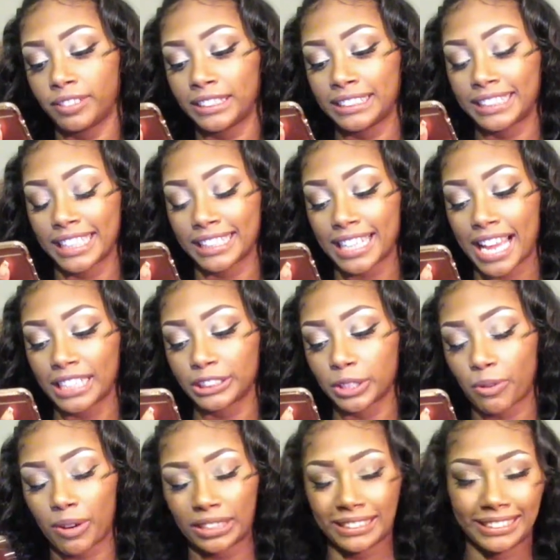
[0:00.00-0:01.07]
This is the last
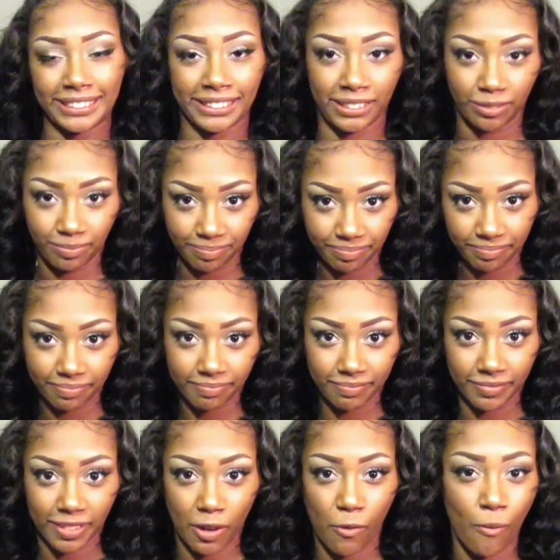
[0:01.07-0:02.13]
question.
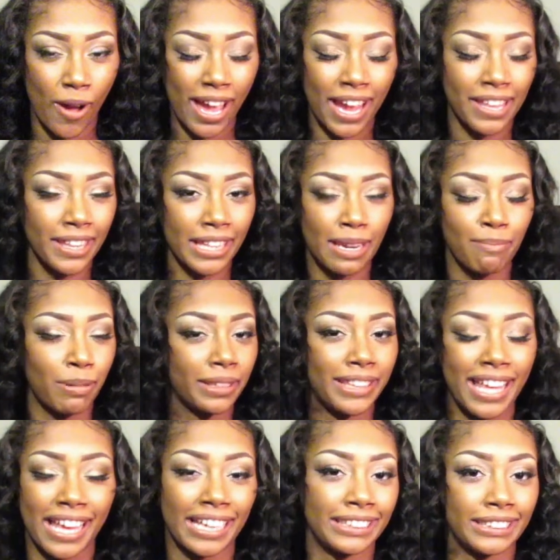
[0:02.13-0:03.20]
Why are they gonna put
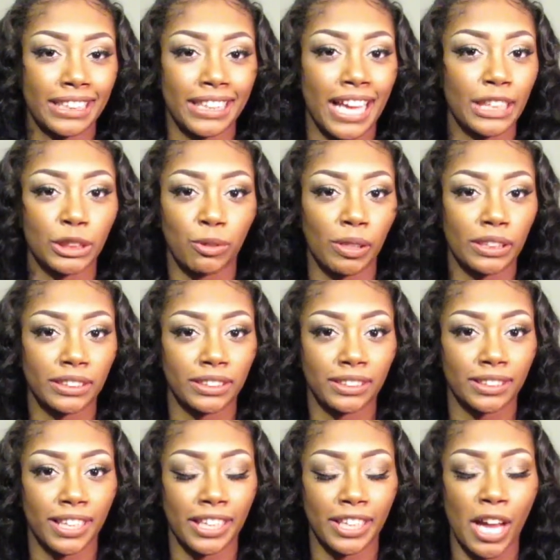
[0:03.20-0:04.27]
that as the last
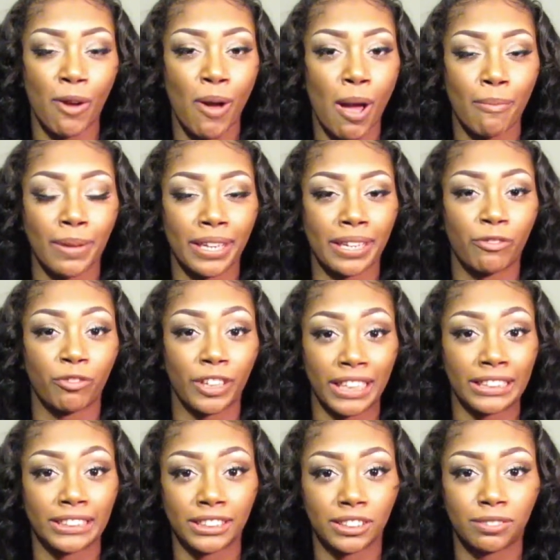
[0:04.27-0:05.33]
question? Like, y'all want me to
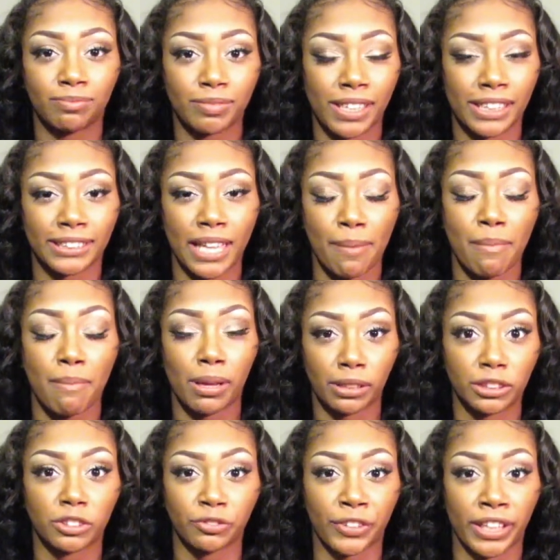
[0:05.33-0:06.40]
rant? Because I'm
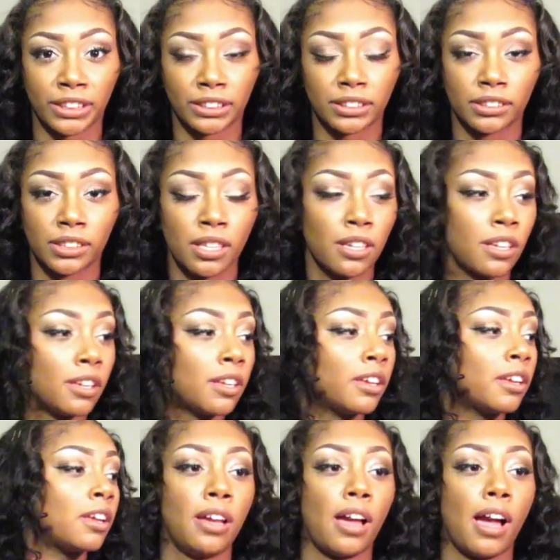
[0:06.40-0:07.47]
about to rant.
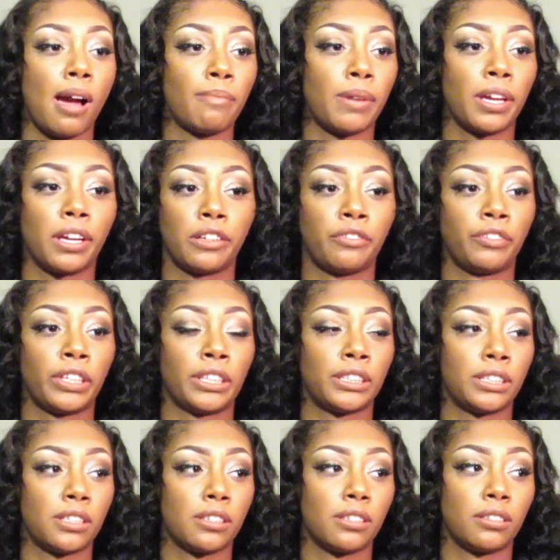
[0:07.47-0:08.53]
I'm not gonna rant.
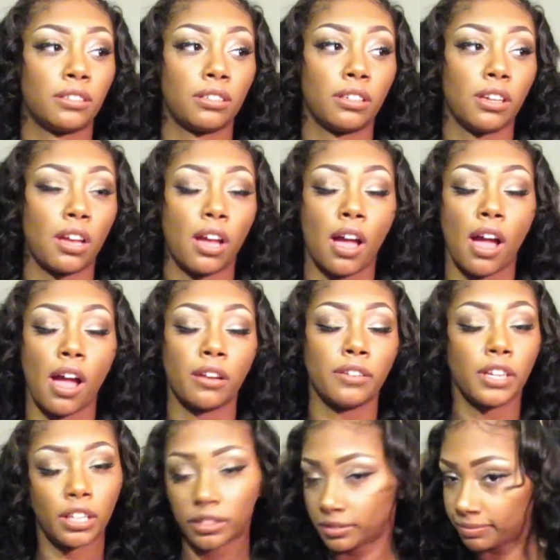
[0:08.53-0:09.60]

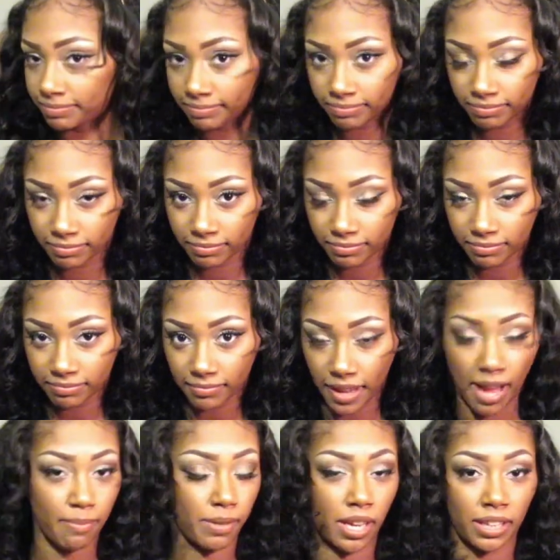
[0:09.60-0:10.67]
No,
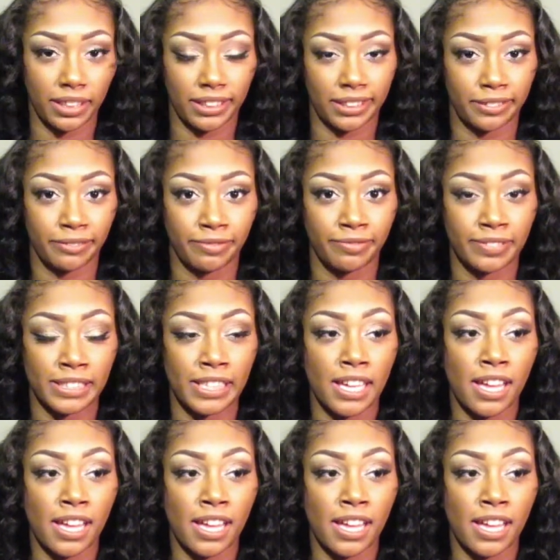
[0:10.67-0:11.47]
I'm not in love.